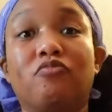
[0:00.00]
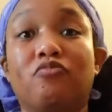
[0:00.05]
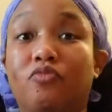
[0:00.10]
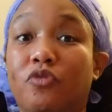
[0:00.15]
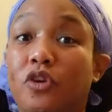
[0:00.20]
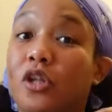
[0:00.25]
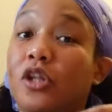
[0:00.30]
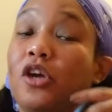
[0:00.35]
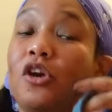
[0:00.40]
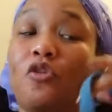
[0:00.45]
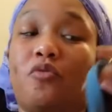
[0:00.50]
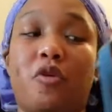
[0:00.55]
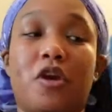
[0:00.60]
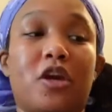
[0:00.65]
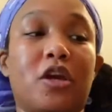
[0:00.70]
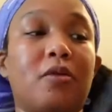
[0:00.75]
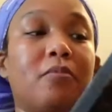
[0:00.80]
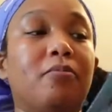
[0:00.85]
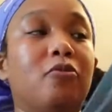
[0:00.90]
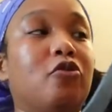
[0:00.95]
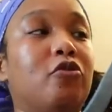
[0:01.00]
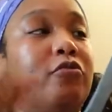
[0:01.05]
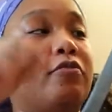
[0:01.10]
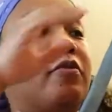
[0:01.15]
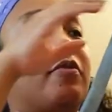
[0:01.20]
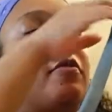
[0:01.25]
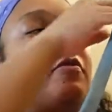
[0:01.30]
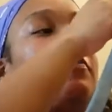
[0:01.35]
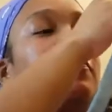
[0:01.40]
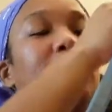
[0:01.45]
really quick and
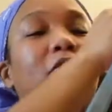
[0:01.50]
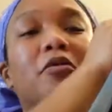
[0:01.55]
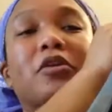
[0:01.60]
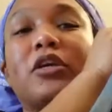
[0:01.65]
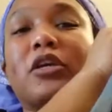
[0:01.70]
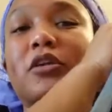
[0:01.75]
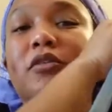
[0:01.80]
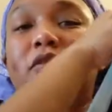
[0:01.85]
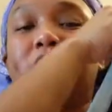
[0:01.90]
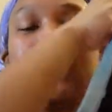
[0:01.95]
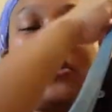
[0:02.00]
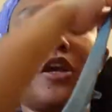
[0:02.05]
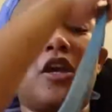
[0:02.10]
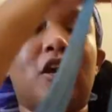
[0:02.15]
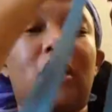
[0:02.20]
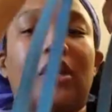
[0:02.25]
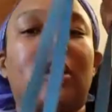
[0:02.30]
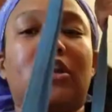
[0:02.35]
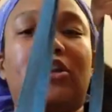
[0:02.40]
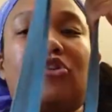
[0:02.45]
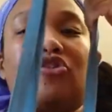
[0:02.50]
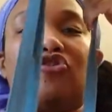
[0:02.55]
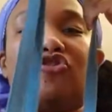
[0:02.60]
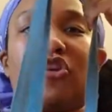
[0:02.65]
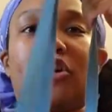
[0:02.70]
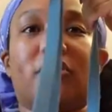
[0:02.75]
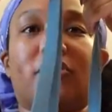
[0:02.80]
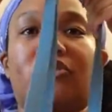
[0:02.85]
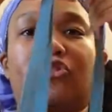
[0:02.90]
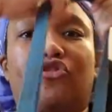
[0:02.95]
move very easily, I can
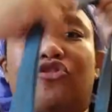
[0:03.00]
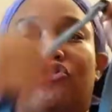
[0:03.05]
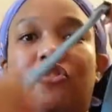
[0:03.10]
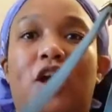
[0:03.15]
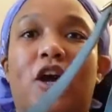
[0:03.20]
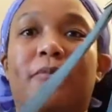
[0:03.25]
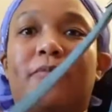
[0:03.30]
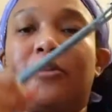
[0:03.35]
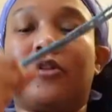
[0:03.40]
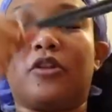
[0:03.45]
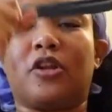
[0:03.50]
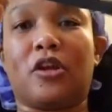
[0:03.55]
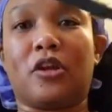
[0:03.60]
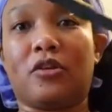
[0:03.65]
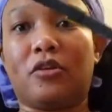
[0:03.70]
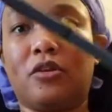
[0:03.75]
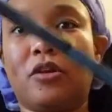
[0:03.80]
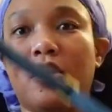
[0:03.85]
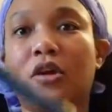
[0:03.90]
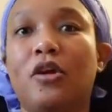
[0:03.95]
adjust the straps and then